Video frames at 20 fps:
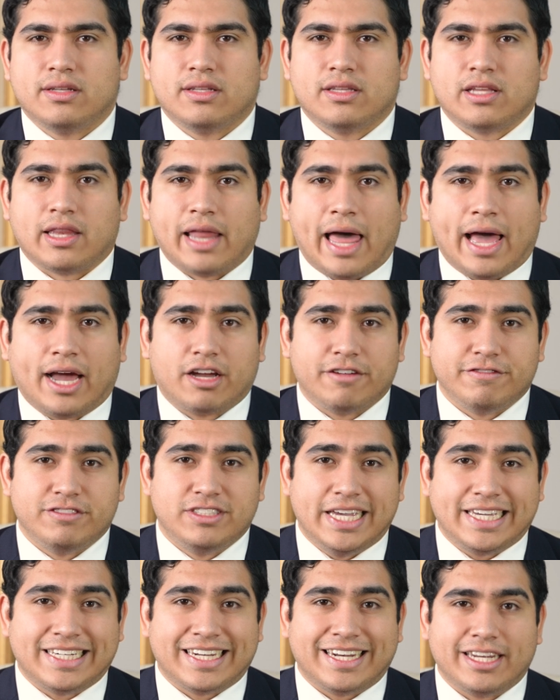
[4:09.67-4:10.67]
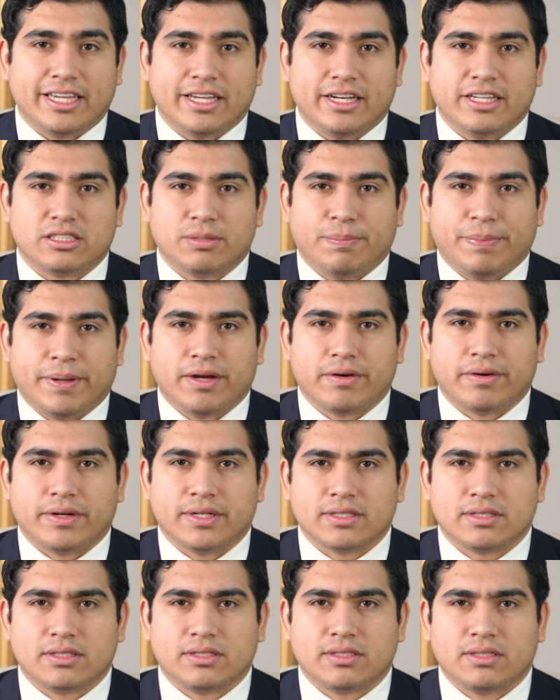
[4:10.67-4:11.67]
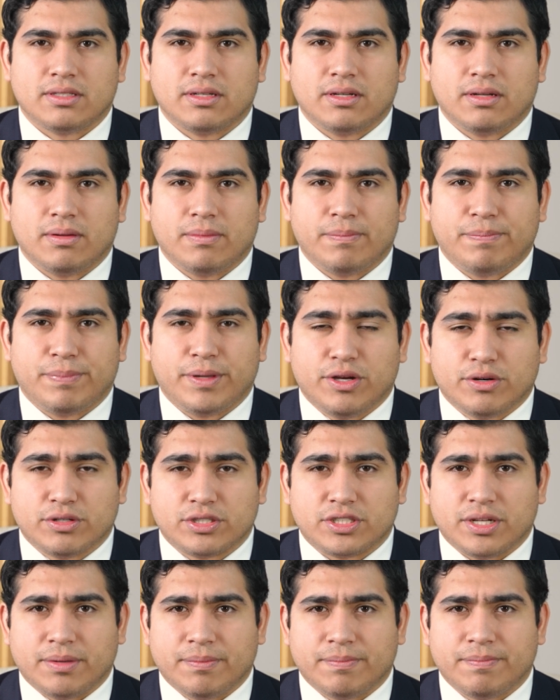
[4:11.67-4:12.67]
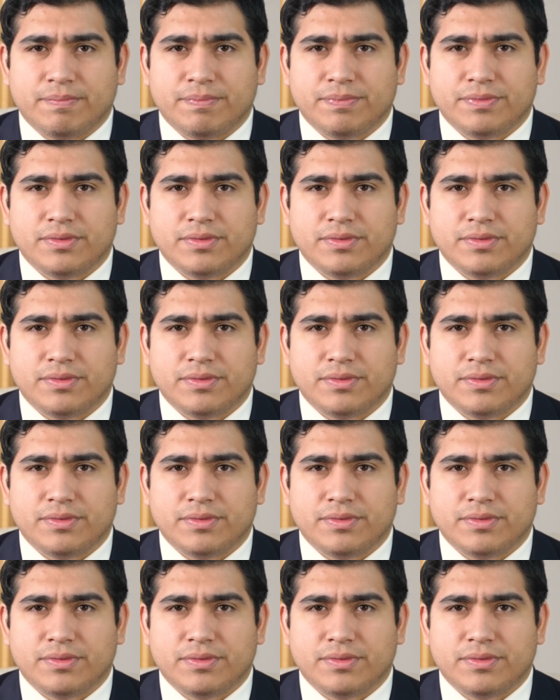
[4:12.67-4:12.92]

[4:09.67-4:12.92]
The lack of dignity in his appearance pierced him.